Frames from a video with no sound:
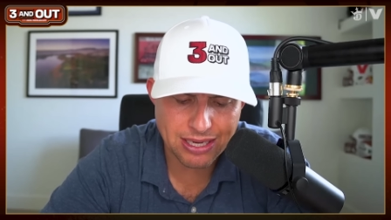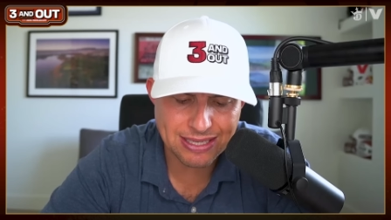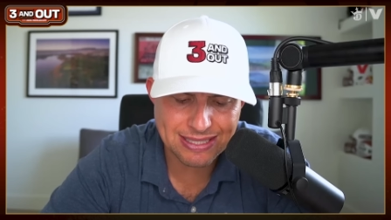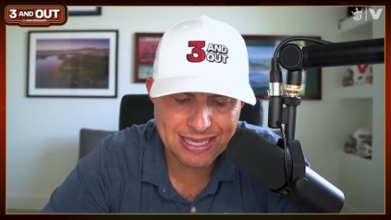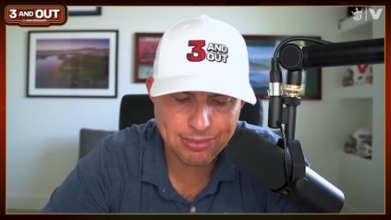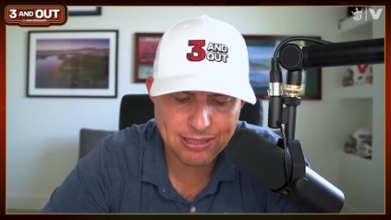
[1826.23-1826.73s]
it
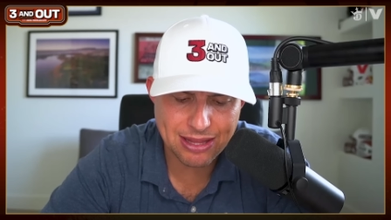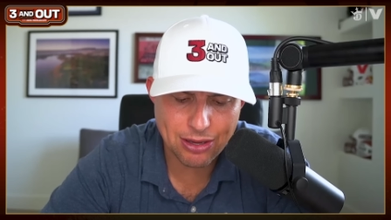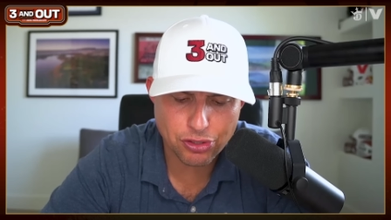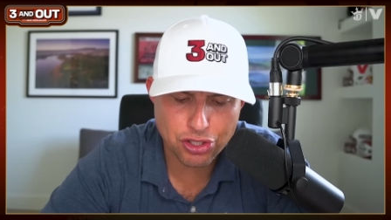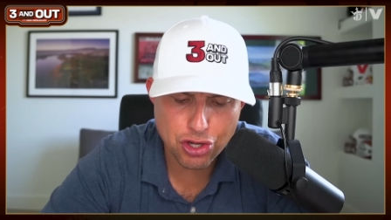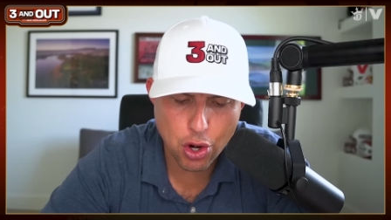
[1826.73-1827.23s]
seems like there
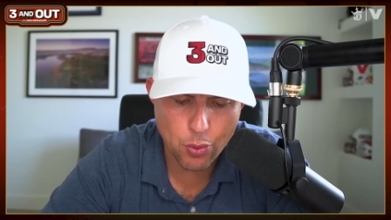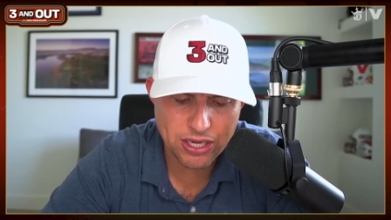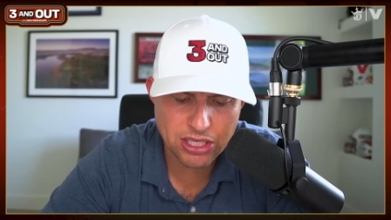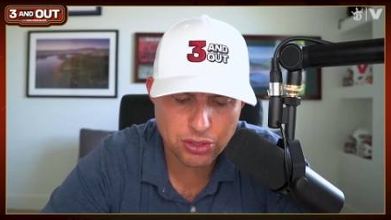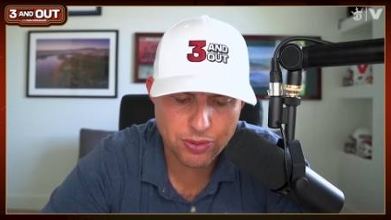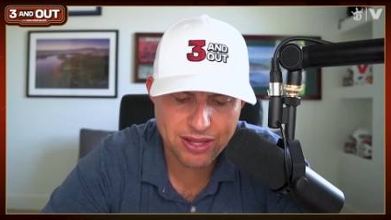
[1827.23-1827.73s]
is no
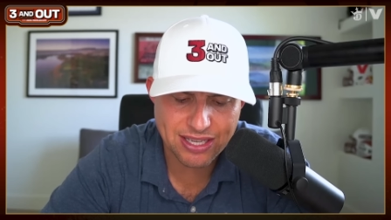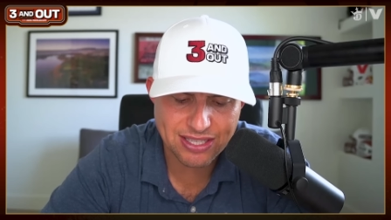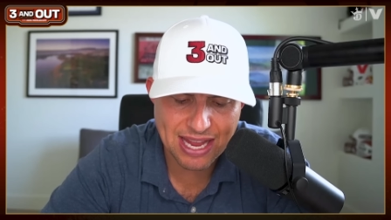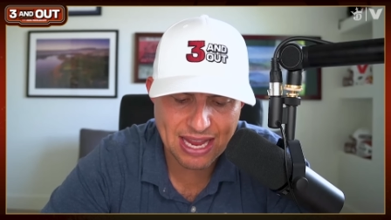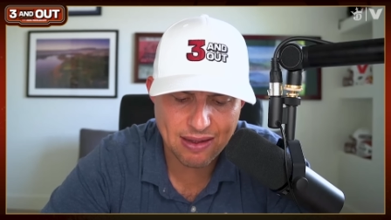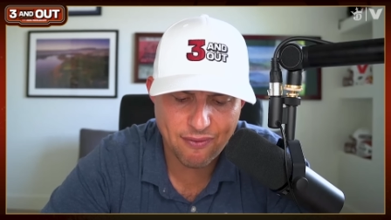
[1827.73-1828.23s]
industry that has
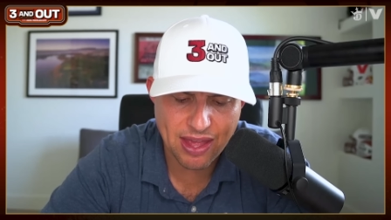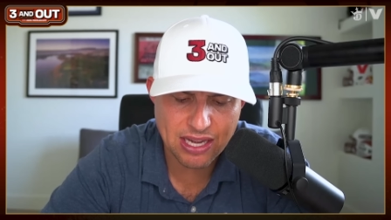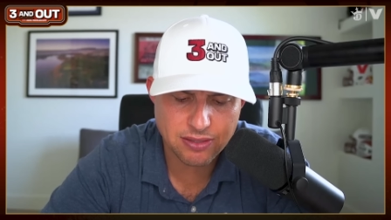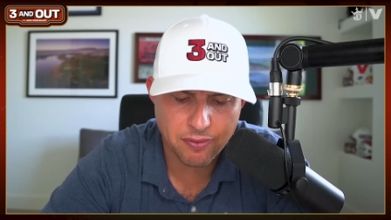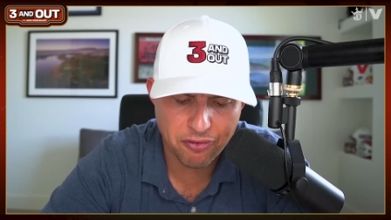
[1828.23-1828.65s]
taken advantage of